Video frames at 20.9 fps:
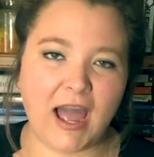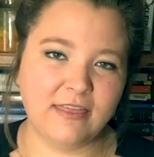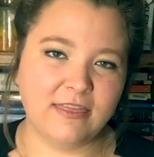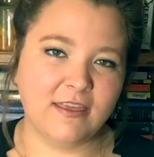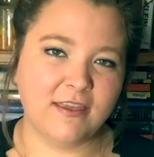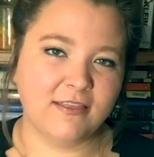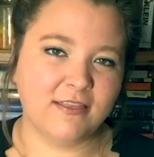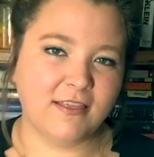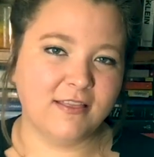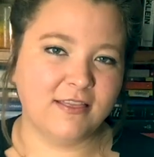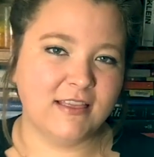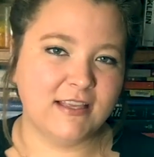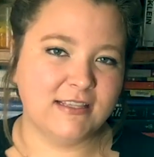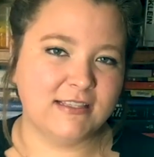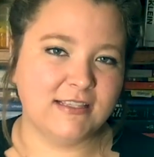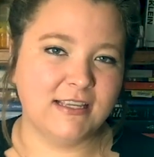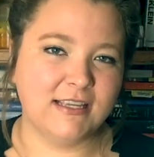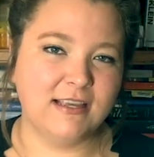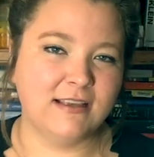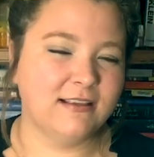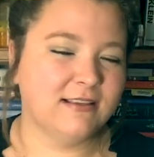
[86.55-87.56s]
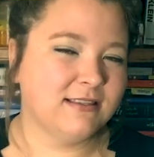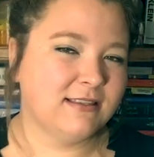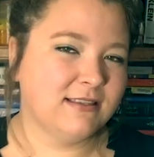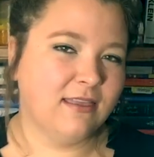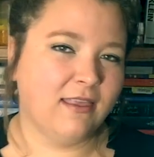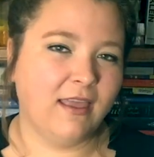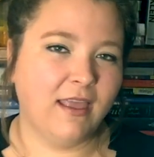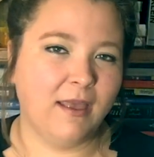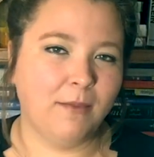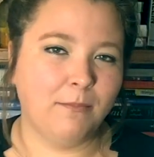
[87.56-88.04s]
I think that this is
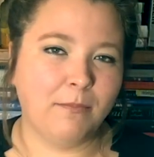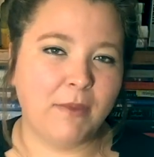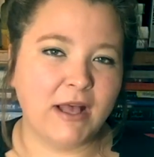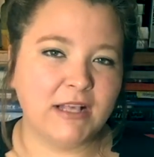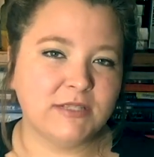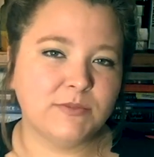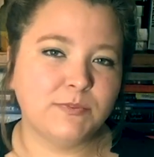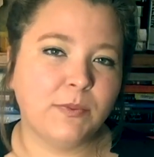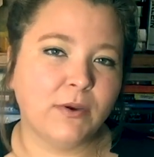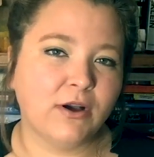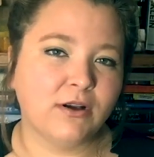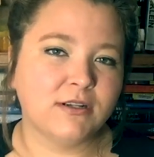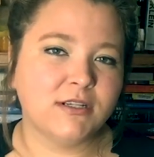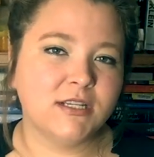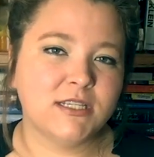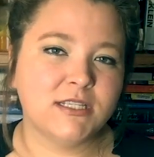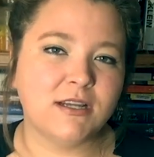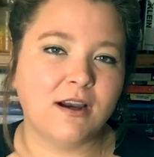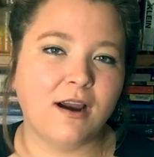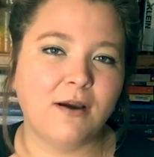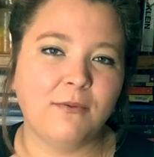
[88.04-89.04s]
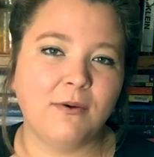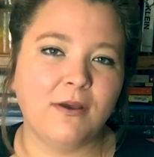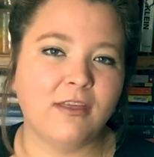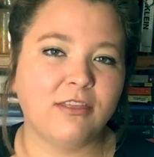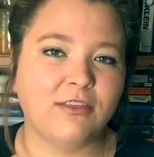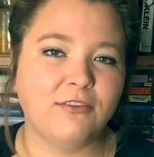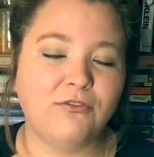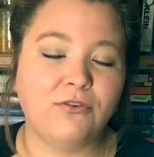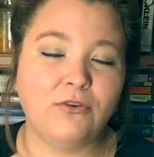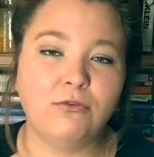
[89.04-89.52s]
the best book to start
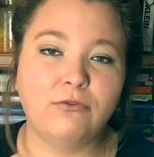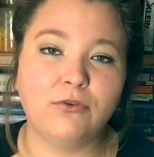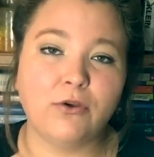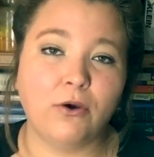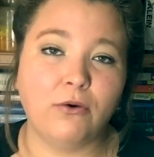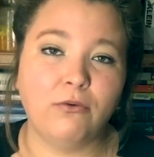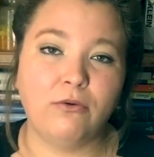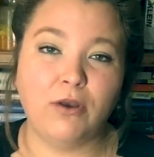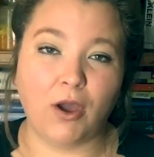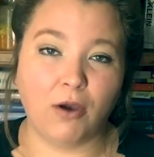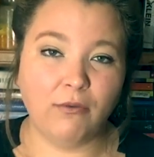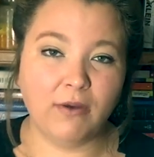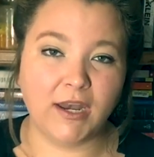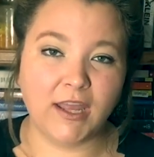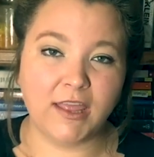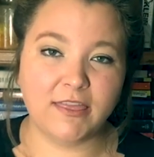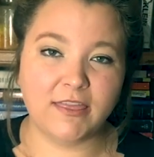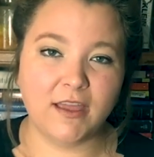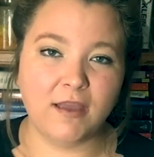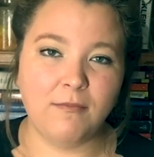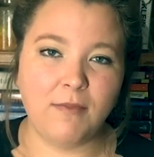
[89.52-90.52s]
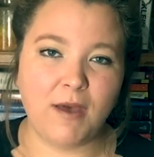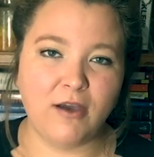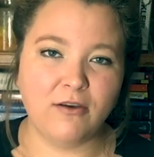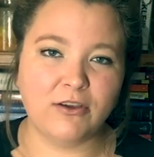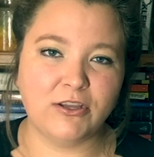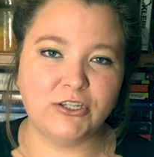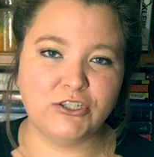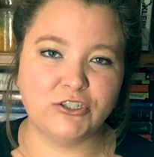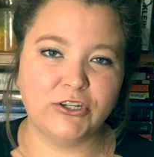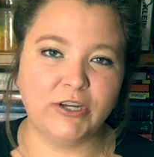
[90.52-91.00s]
with if you don't know anything about
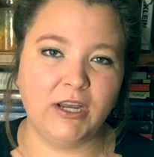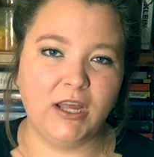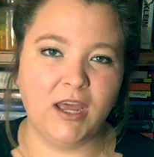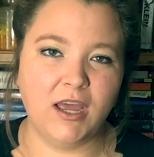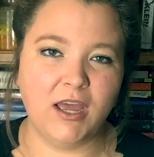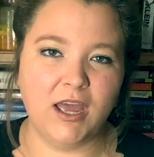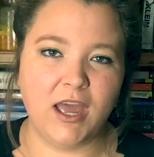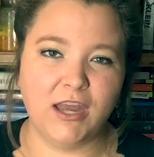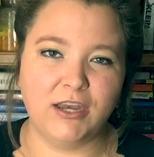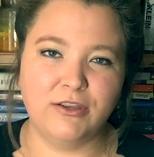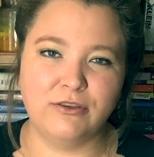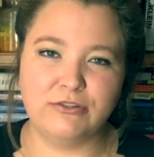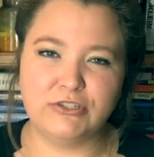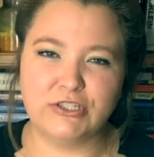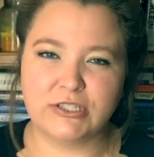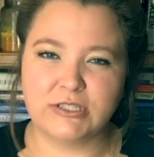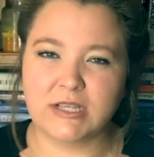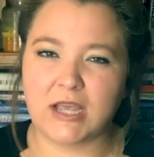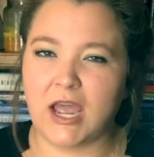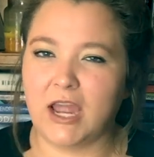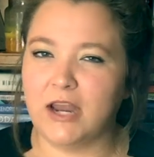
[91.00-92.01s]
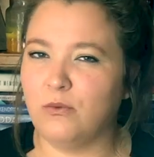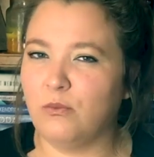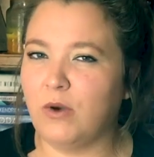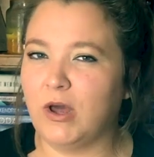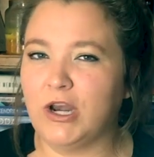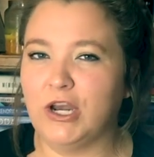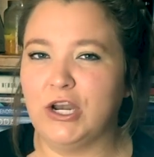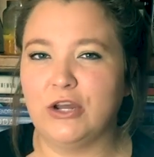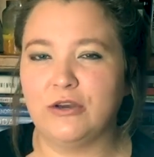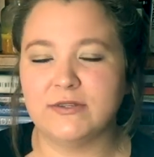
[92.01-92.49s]
Katrina and you just kind of
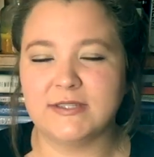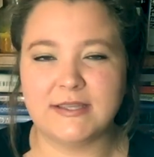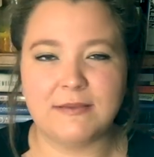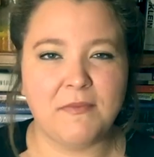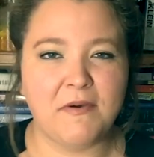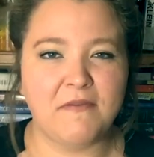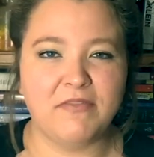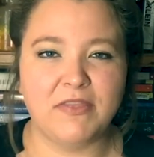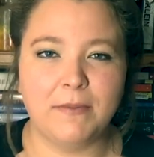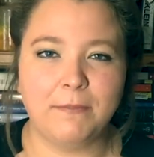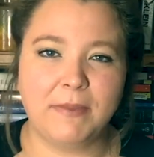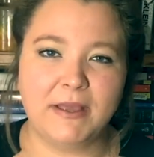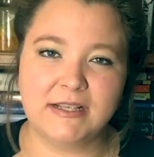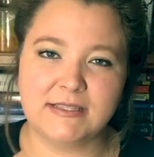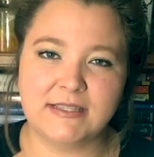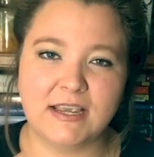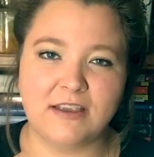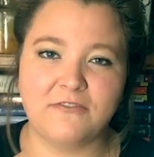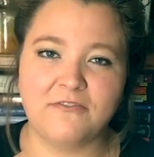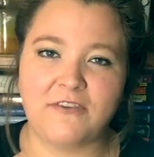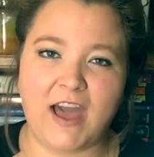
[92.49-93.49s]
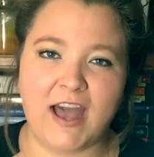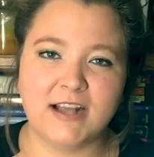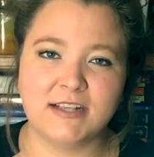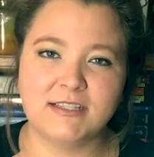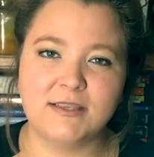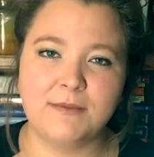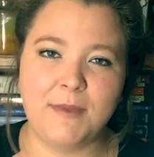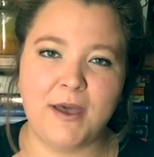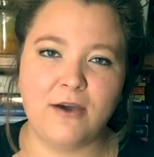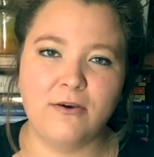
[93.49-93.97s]
want to know some of the basic facts
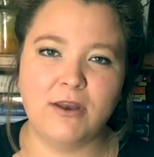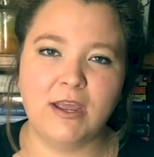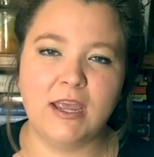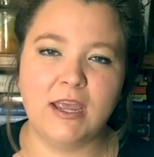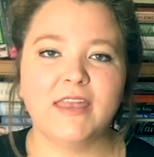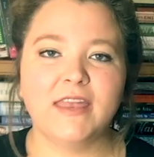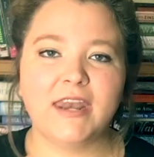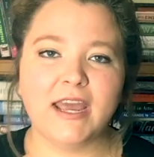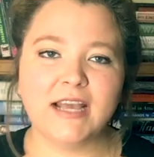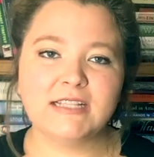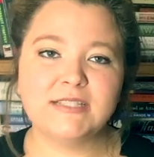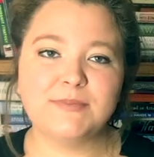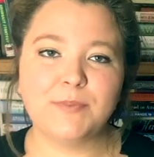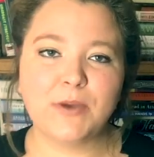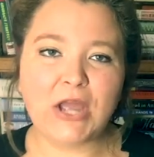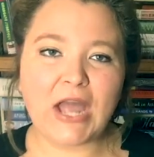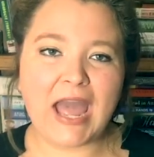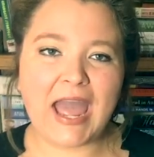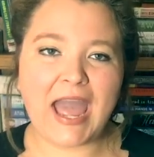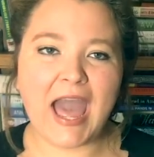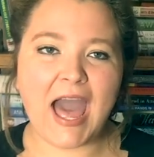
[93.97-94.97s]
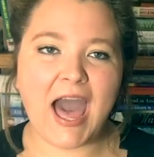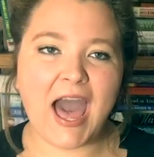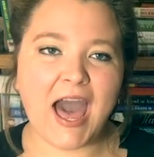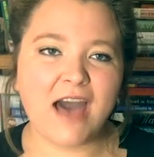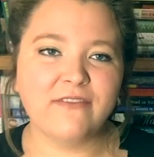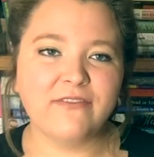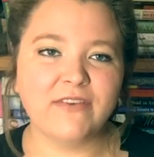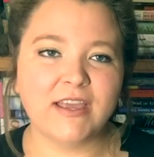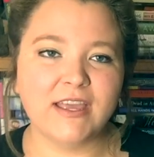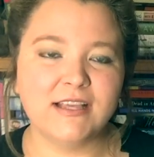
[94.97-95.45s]
about The next book I
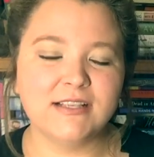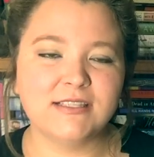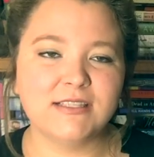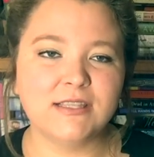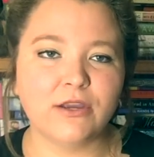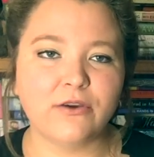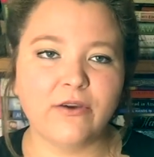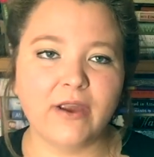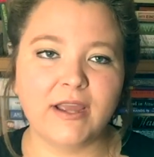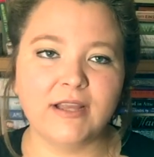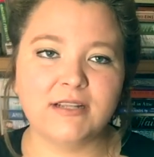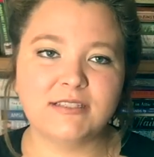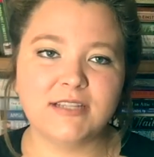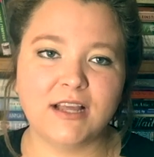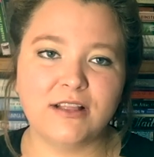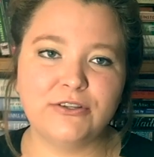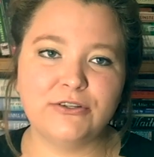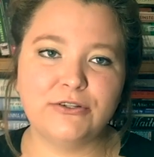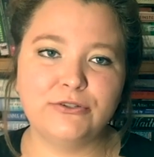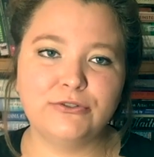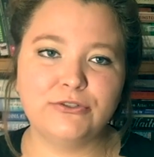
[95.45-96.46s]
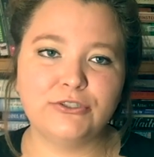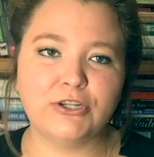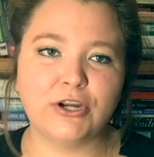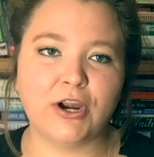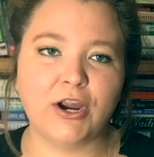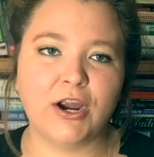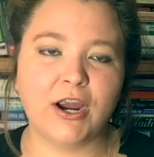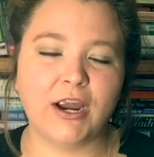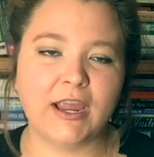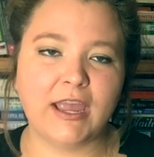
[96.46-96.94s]
have is The Great Deluge,
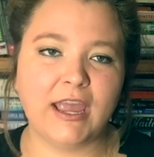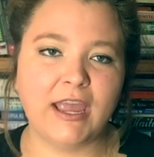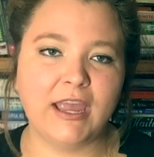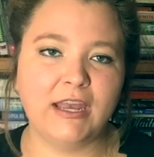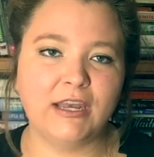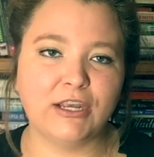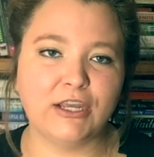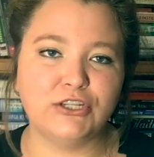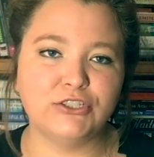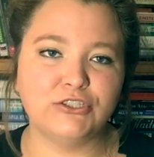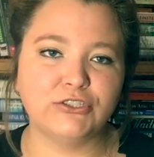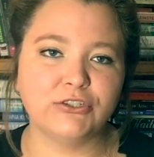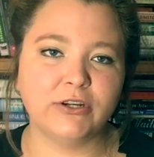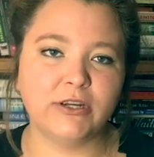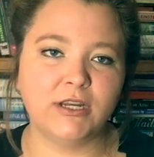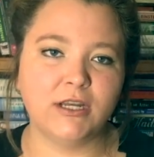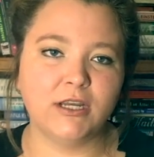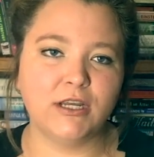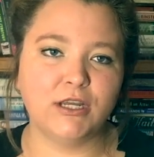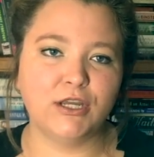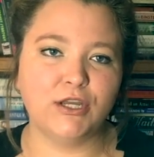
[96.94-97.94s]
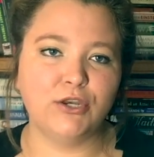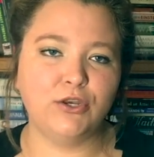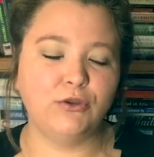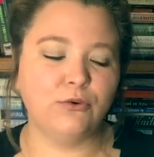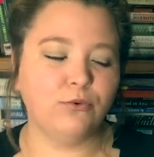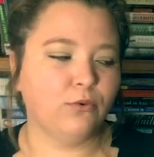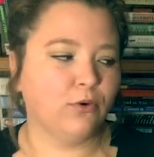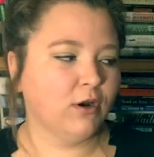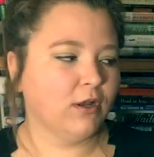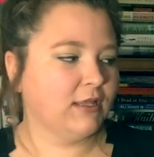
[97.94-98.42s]
Hurricane Katrina,
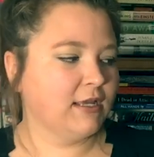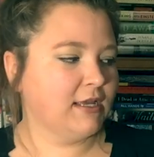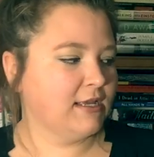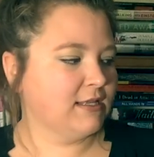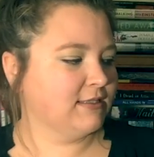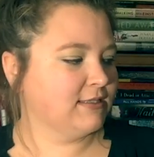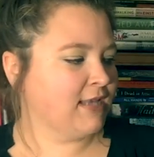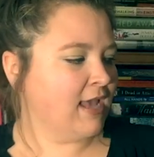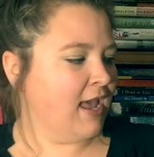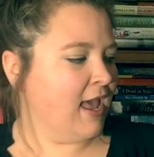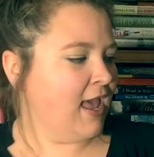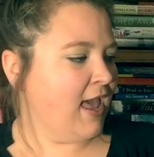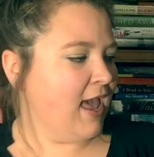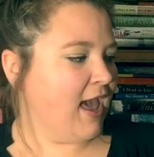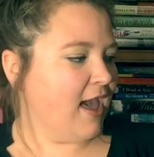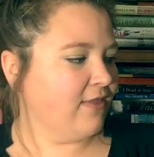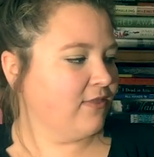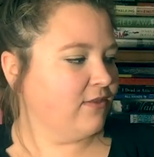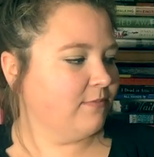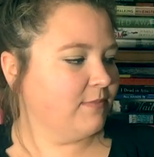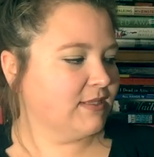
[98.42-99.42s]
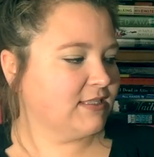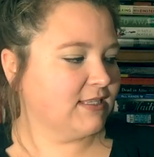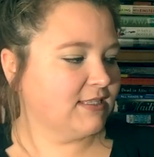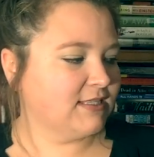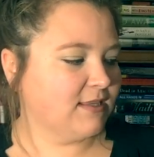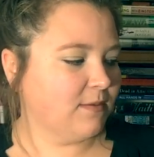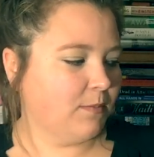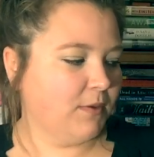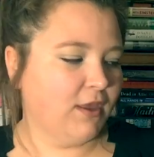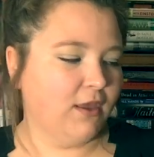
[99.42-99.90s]
New Orleans, and the
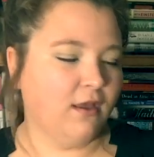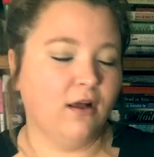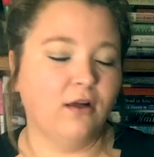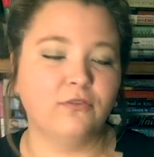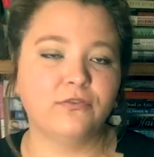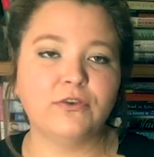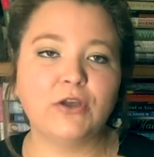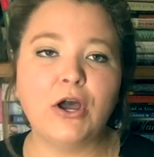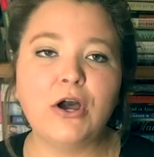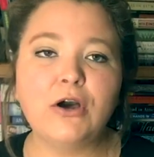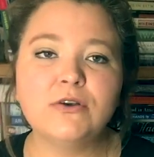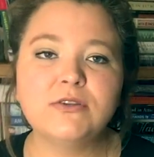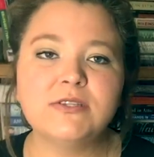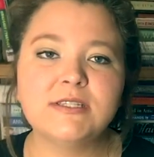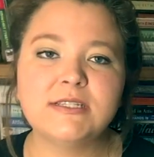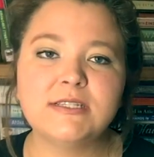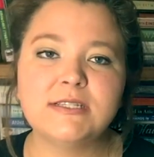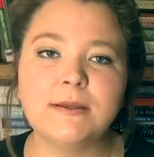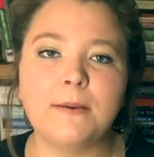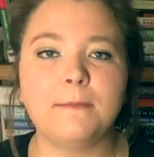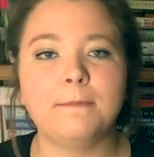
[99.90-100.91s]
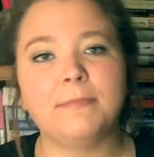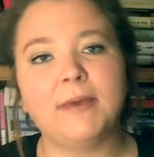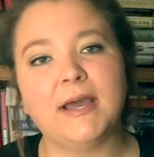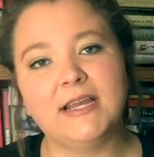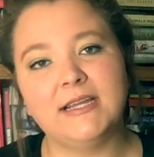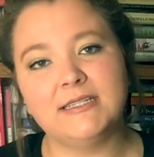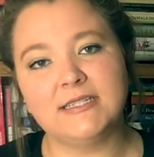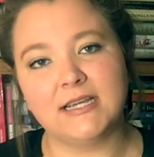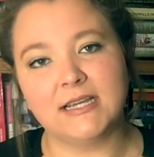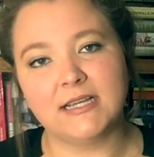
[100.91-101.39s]
Mississippi Gulf Coast
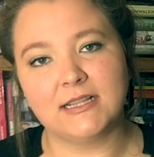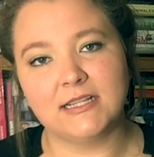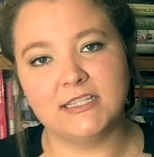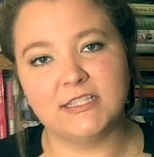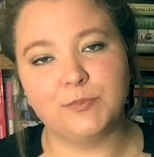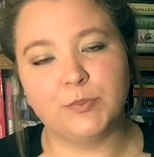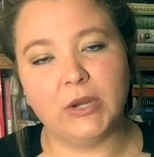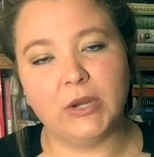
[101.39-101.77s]
by Douglas